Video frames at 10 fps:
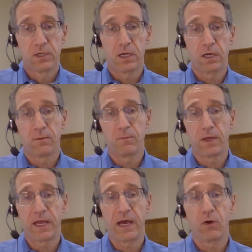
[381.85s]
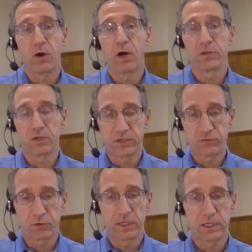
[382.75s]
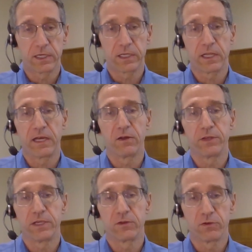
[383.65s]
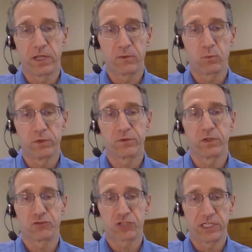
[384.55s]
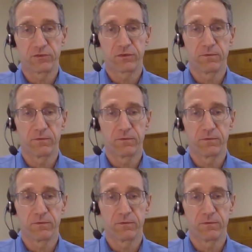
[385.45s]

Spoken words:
online training and how the internet was going to change